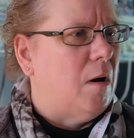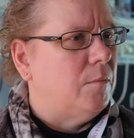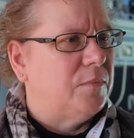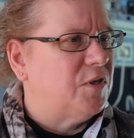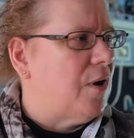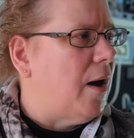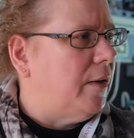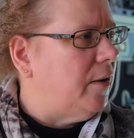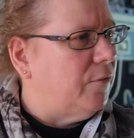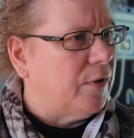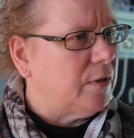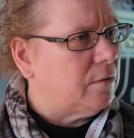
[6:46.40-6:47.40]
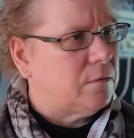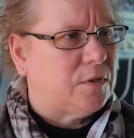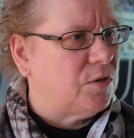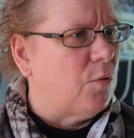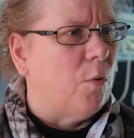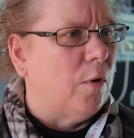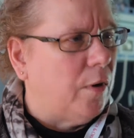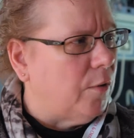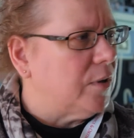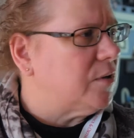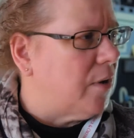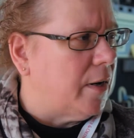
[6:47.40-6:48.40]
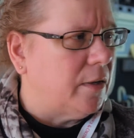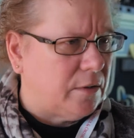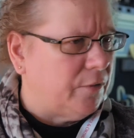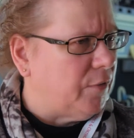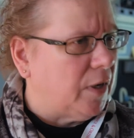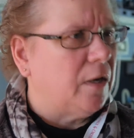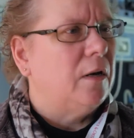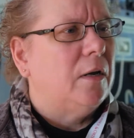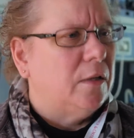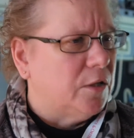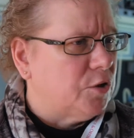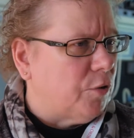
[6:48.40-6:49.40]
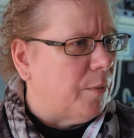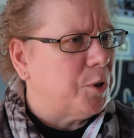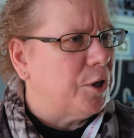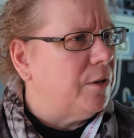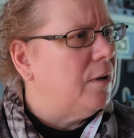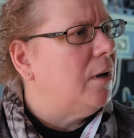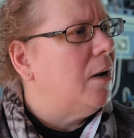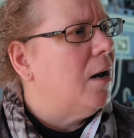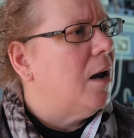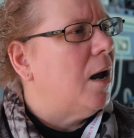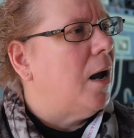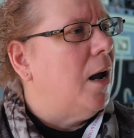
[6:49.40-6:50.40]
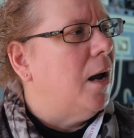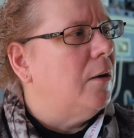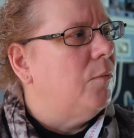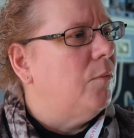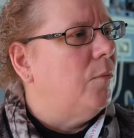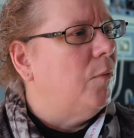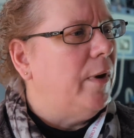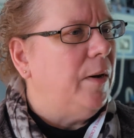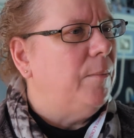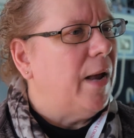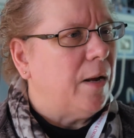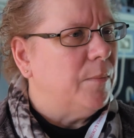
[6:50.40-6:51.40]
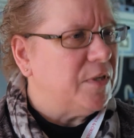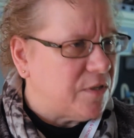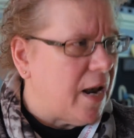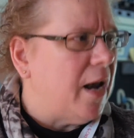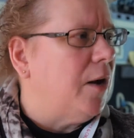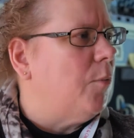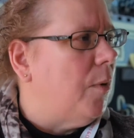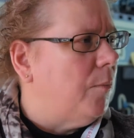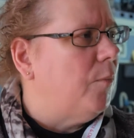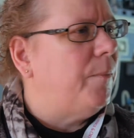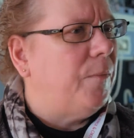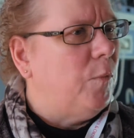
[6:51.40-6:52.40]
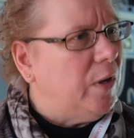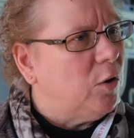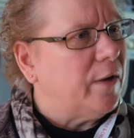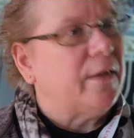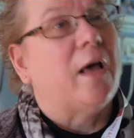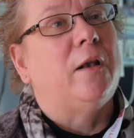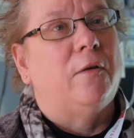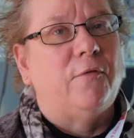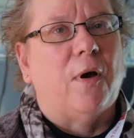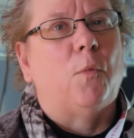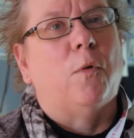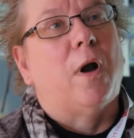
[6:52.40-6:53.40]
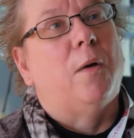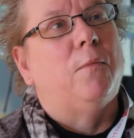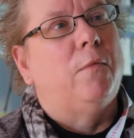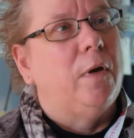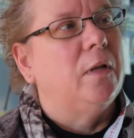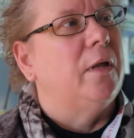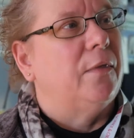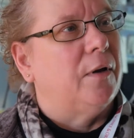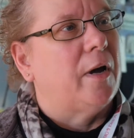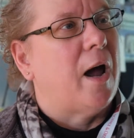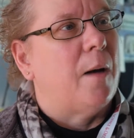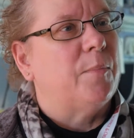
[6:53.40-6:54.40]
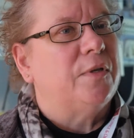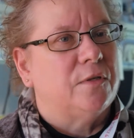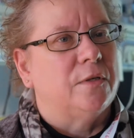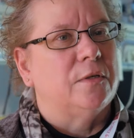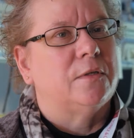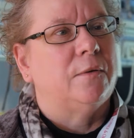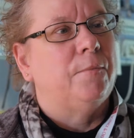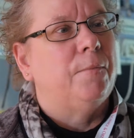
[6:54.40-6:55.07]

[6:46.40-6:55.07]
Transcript: scientific story or a scientific description. And we make a mistake when we look at that. And in fact, what I really think happens is